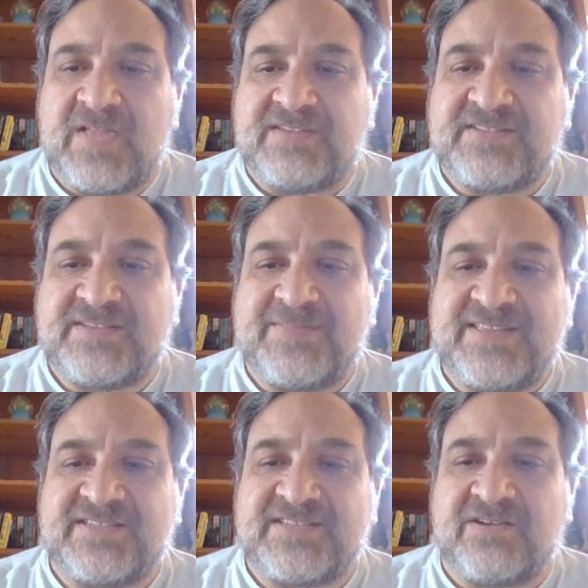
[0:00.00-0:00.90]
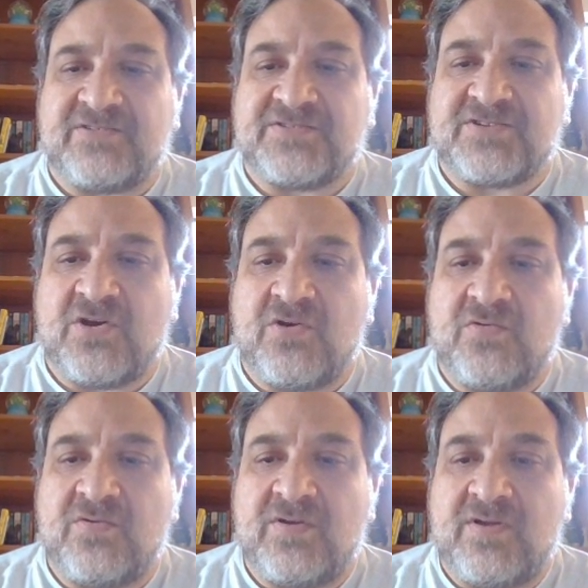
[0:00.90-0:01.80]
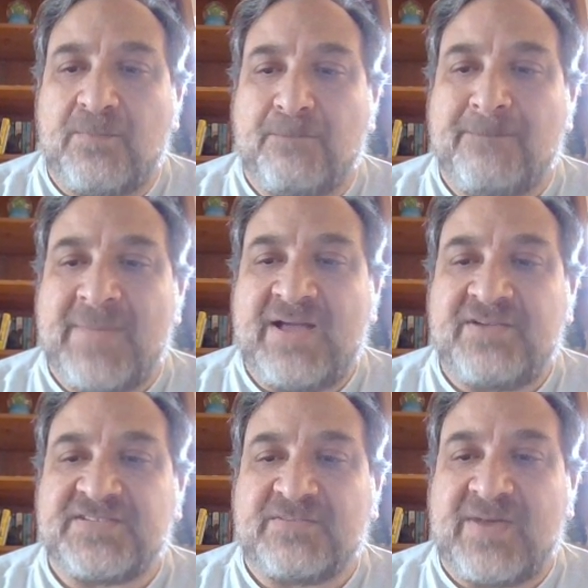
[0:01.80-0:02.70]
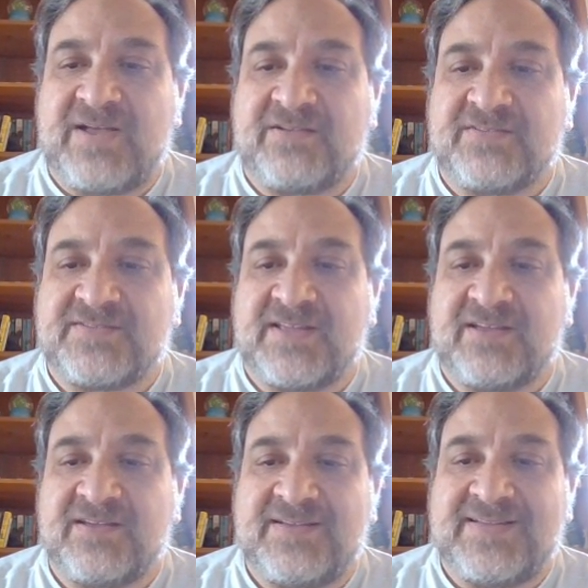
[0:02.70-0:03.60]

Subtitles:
Some of these tunnels go miles and miles, like